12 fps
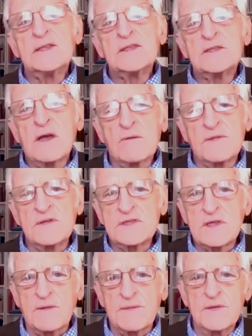south and
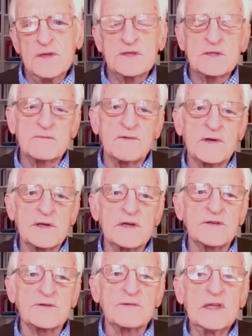southeast of our
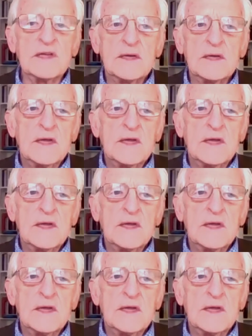country.